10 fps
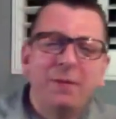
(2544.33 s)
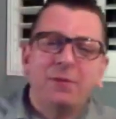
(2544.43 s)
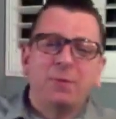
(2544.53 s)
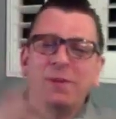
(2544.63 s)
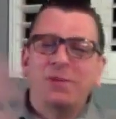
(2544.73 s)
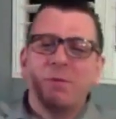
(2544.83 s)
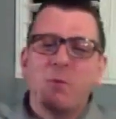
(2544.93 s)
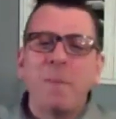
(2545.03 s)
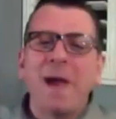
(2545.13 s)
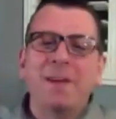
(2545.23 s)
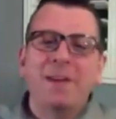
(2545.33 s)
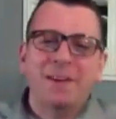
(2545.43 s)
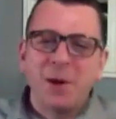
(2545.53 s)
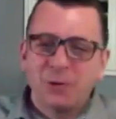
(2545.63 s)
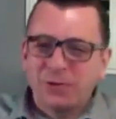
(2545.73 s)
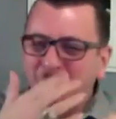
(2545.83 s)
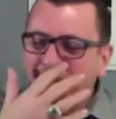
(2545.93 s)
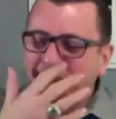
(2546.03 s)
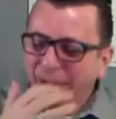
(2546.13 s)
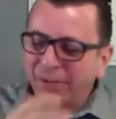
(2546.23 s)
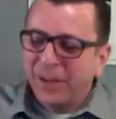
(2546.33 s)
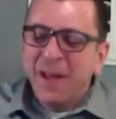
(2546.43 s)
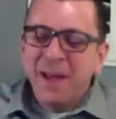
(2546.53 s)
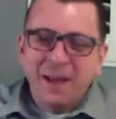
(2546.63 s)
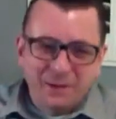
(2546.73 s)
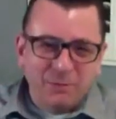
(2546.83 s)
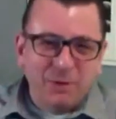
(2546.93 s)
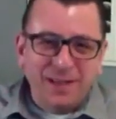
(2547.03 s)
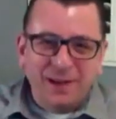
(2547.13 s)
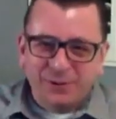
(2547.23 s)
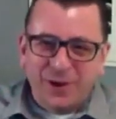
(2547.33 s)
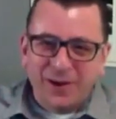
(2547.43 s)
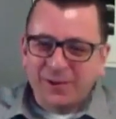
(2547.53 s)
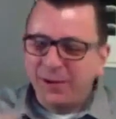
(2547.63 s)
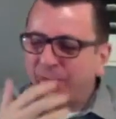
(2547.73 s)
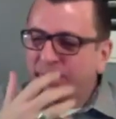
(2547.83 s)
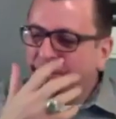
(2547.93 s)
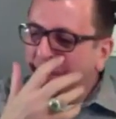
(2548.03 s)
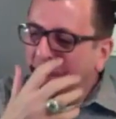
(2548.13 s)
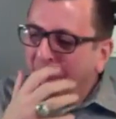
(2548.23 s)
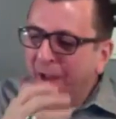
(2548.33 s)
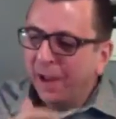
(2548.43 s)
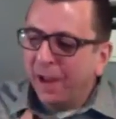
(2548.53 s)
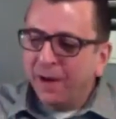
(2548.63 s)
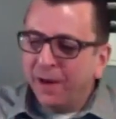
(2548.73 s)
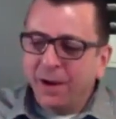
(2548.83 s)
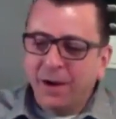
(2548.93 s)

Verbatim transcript: He had this really sort of romantic notion of seeing these really exotic creatures, and